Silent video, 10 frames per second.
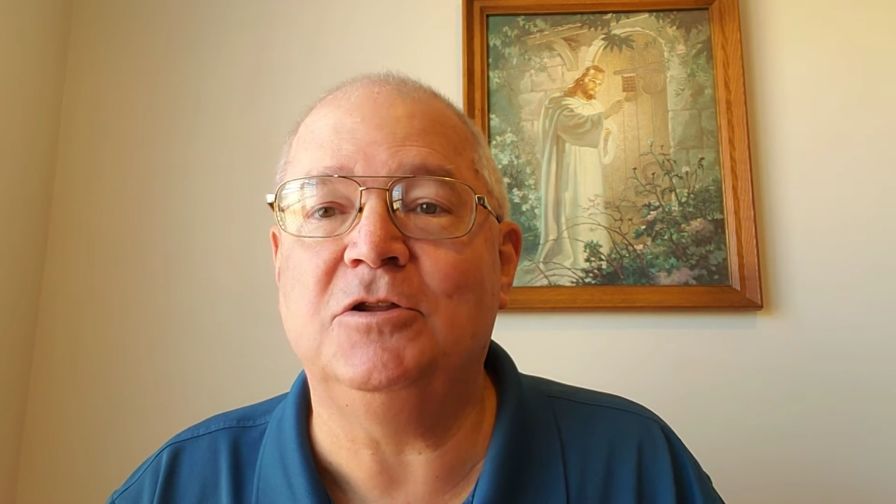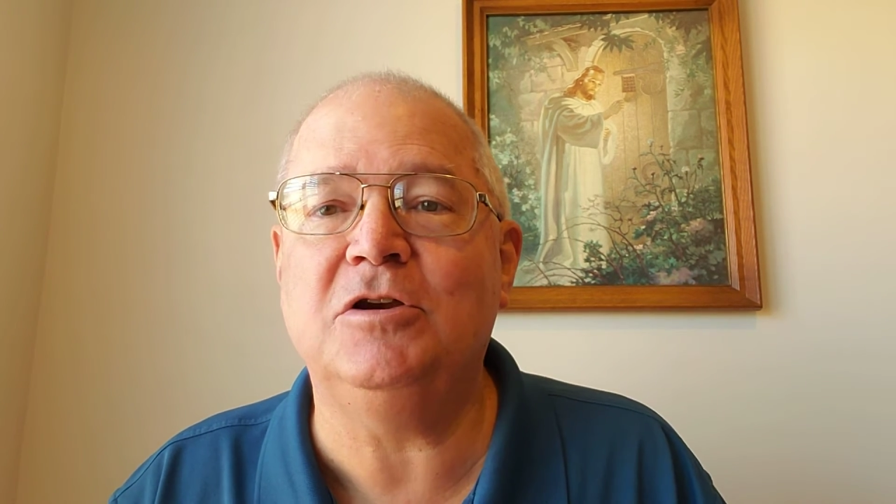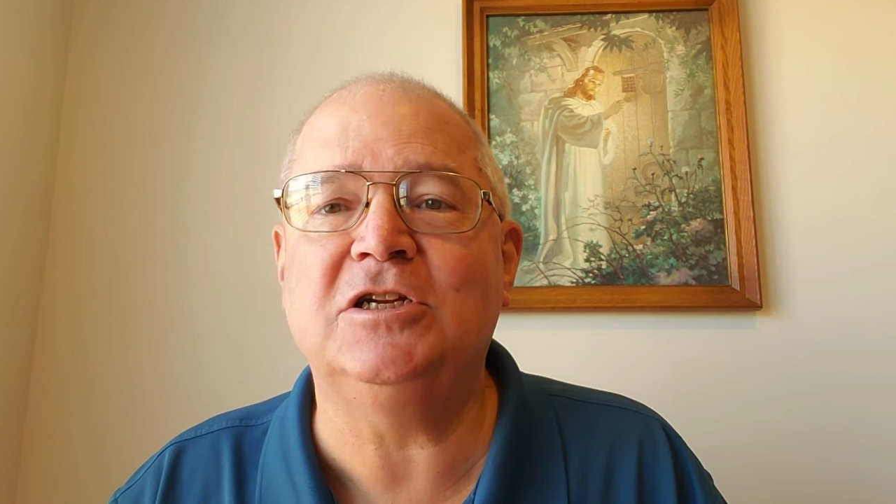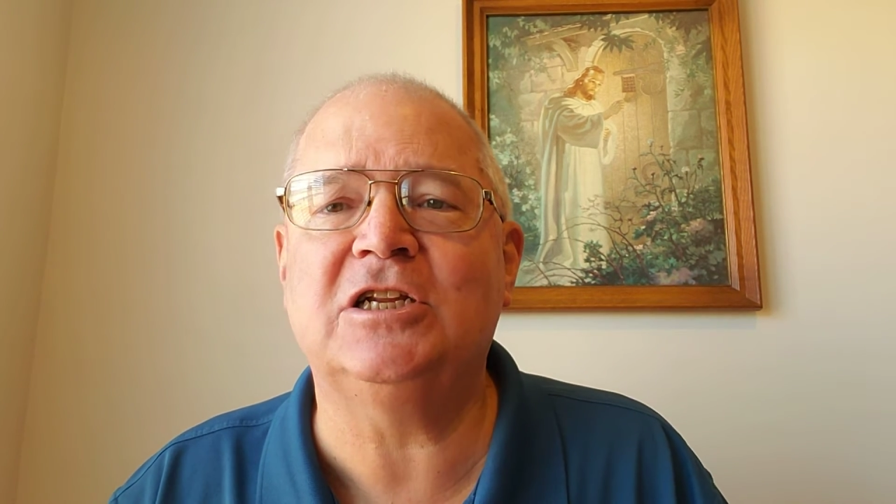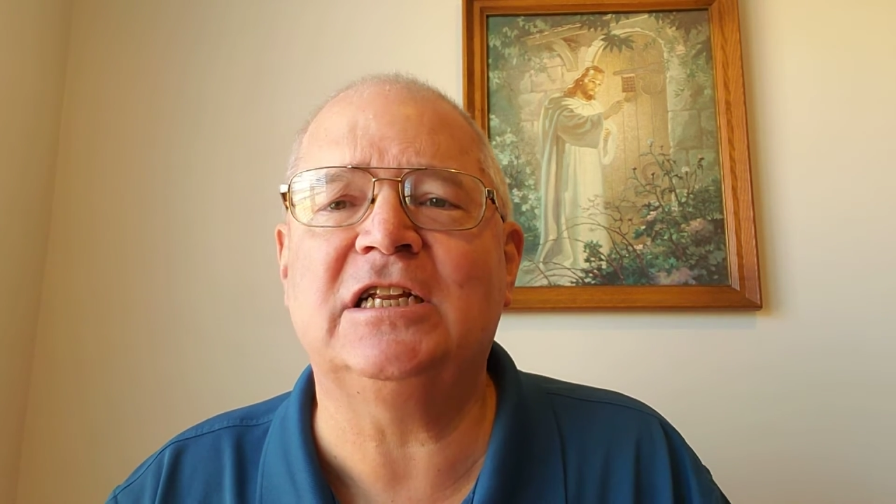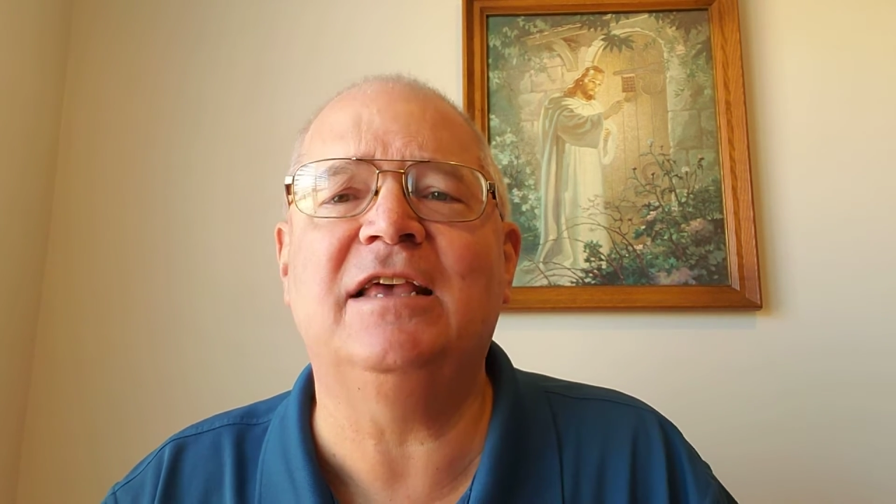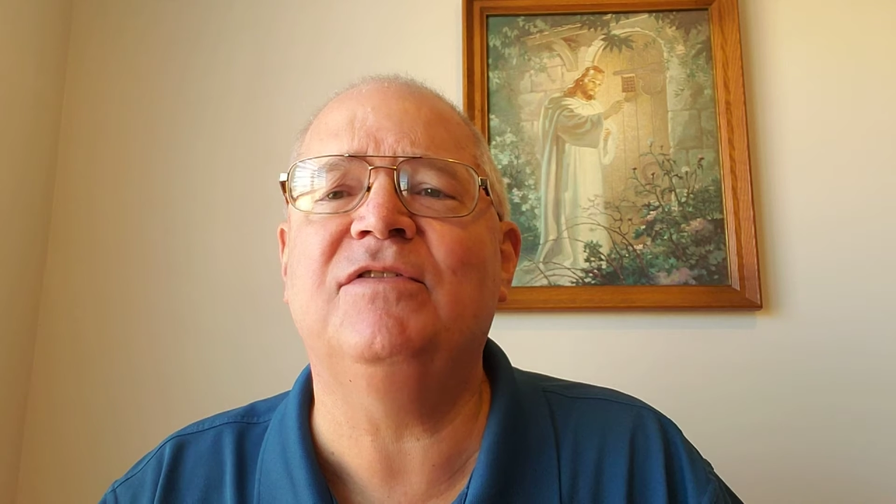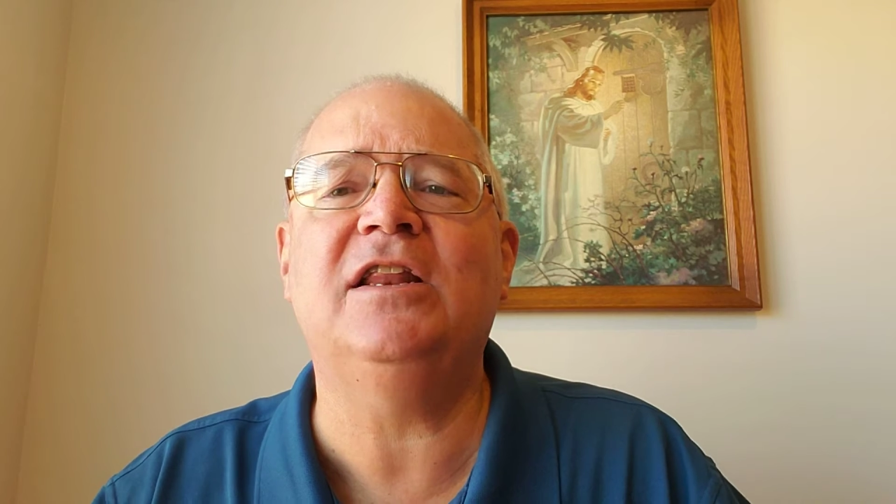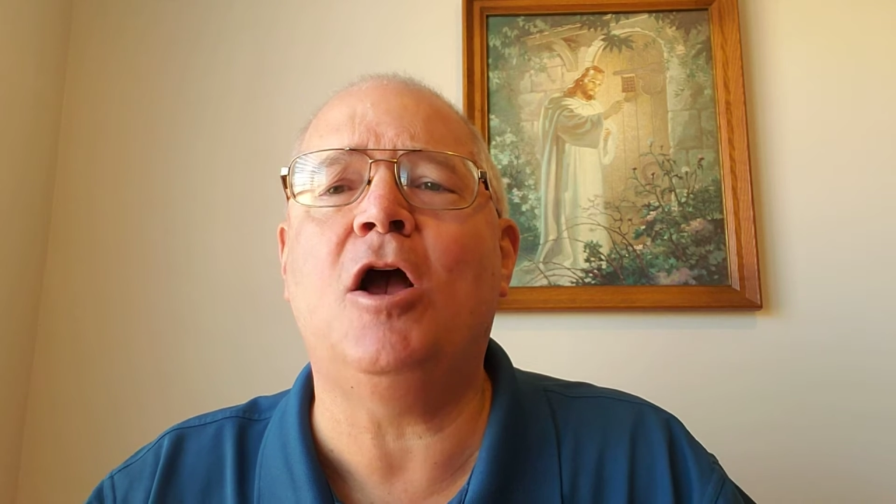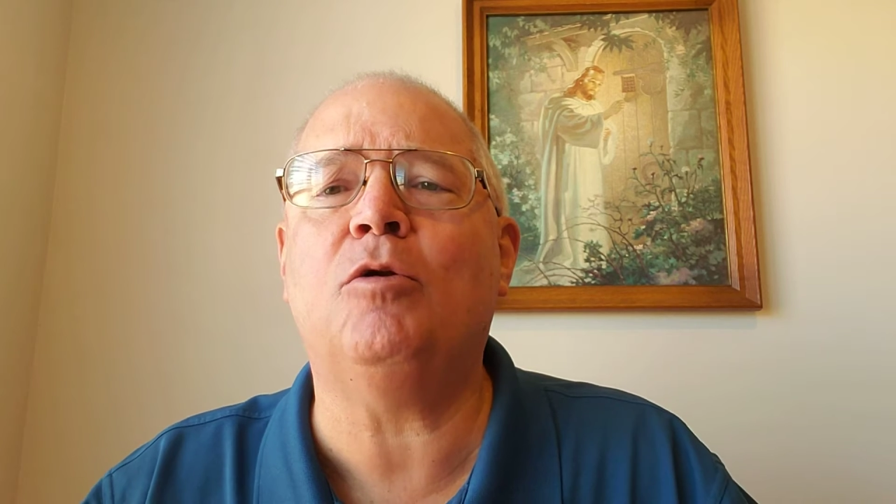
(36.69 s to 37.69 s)
You can just
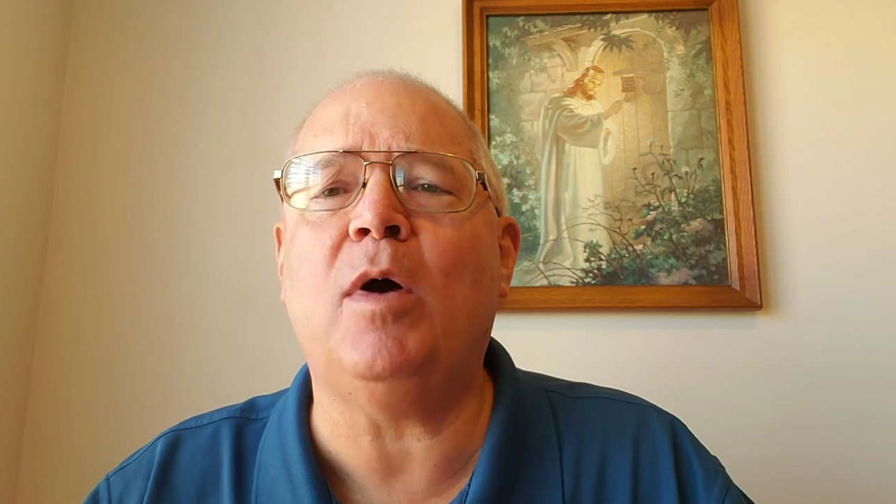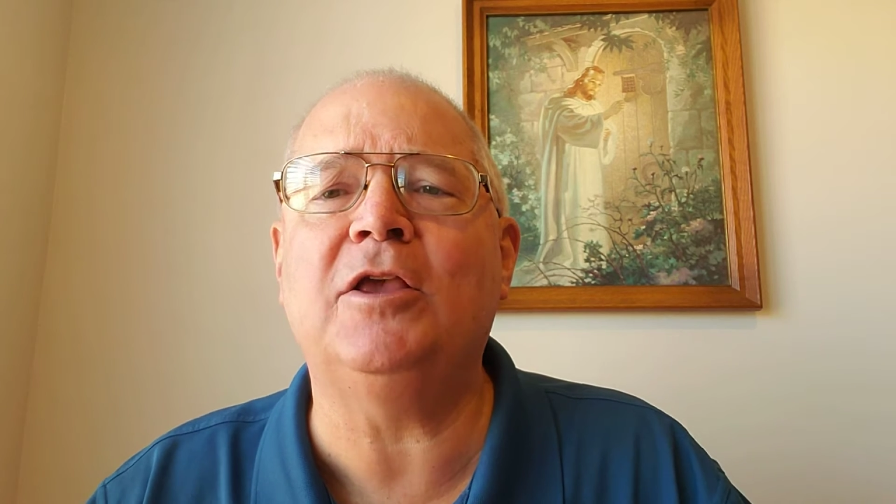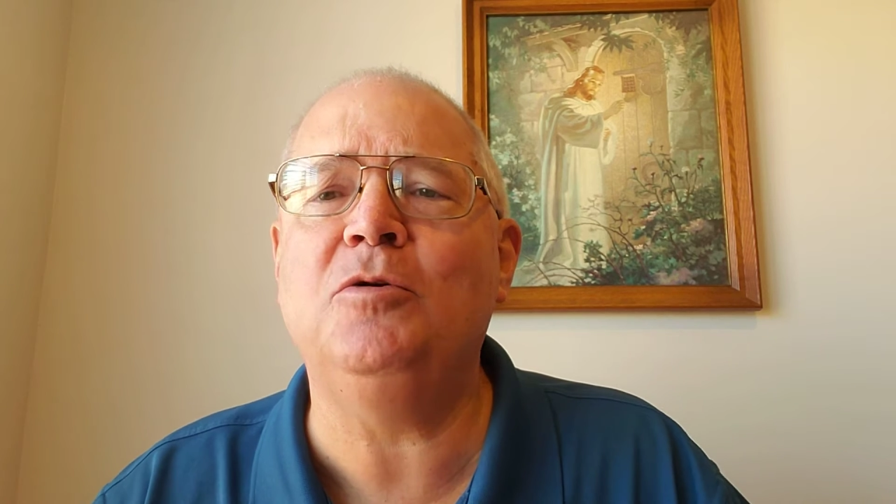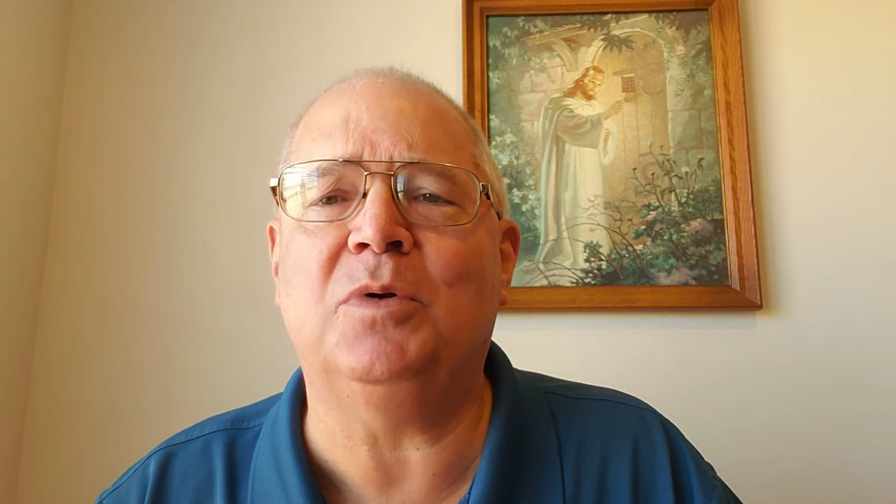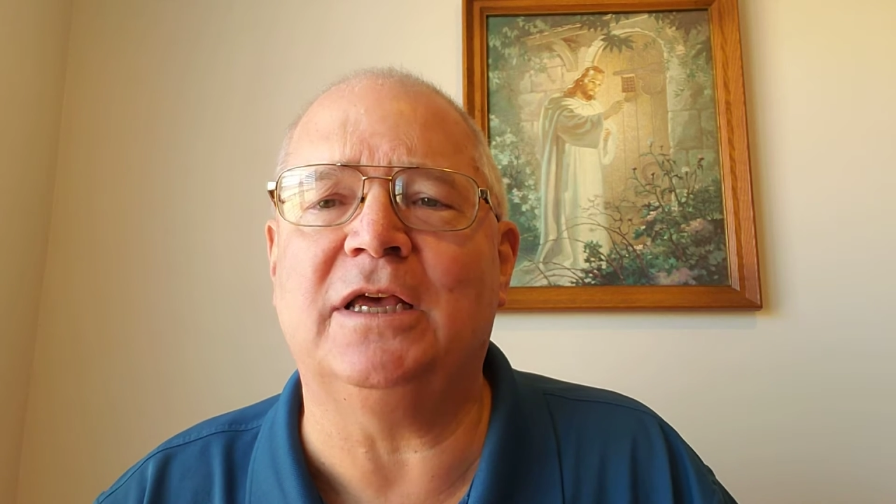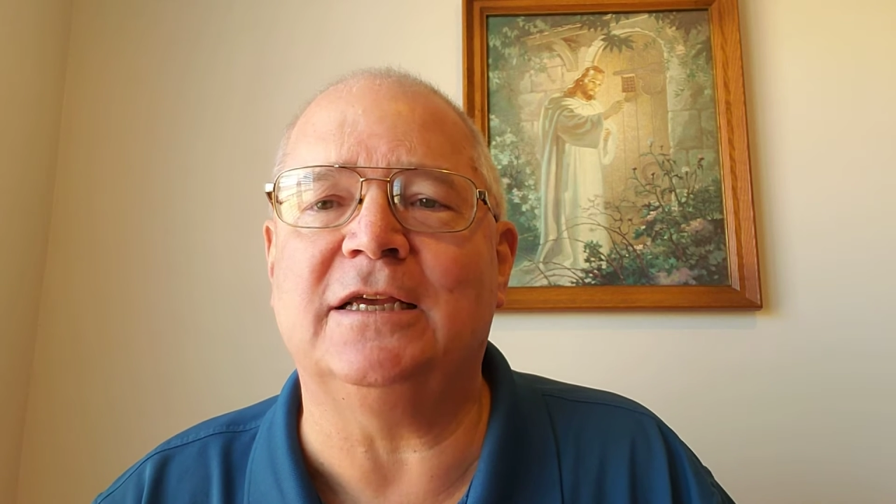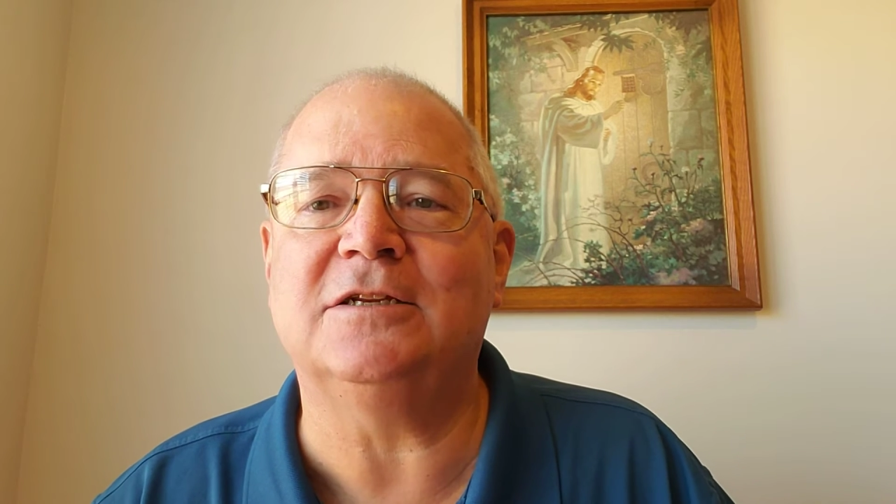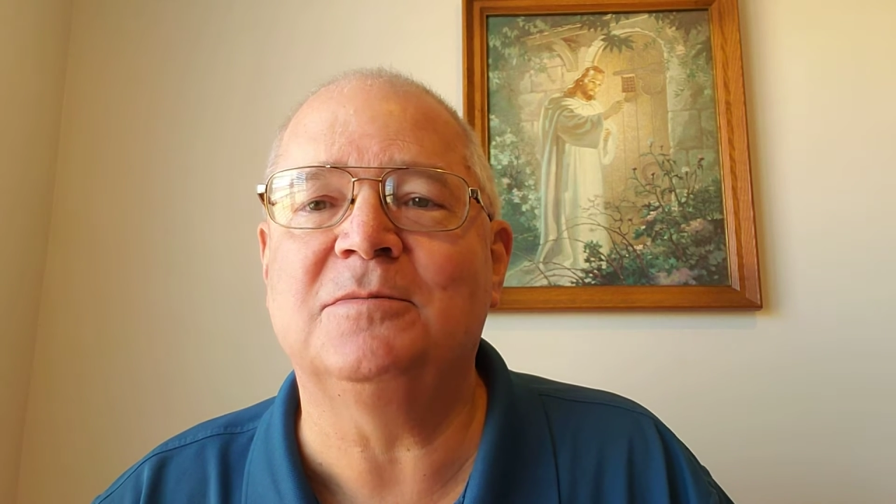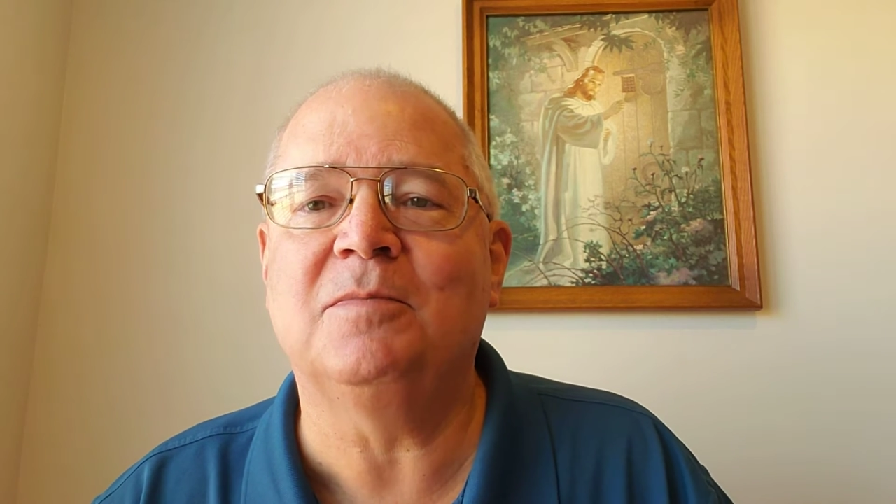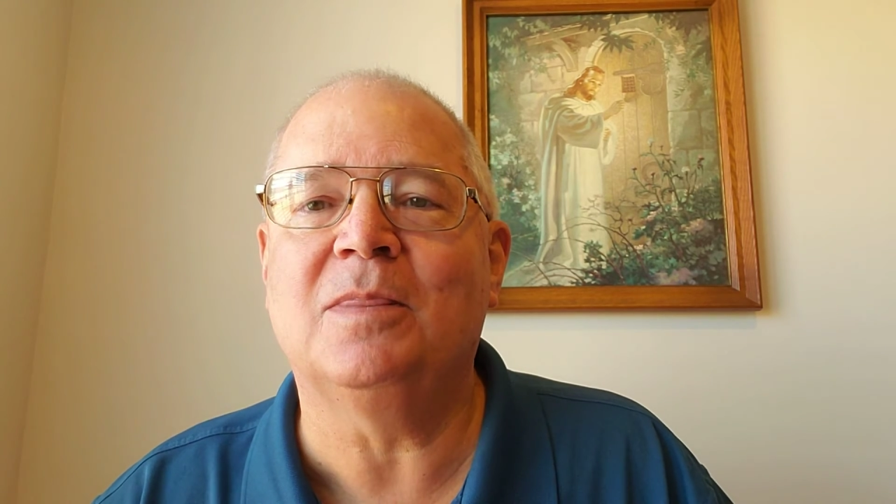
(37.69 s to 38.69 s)
live any old way you
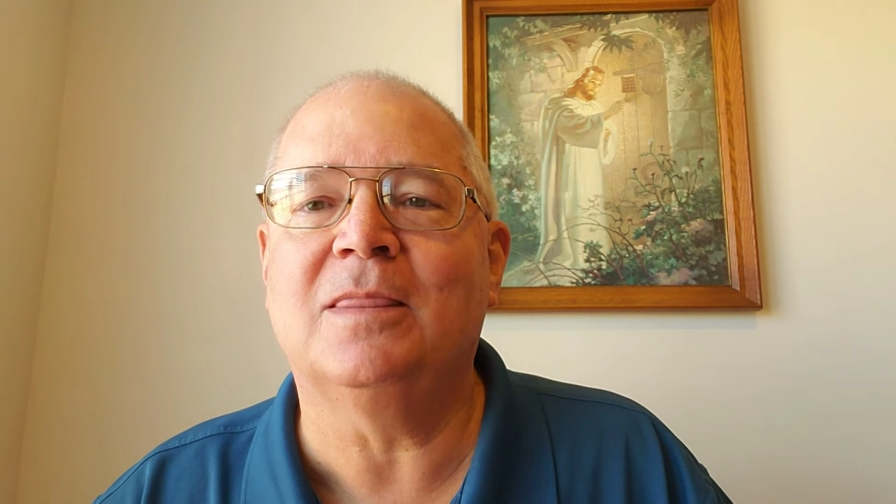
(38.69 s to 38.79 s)
please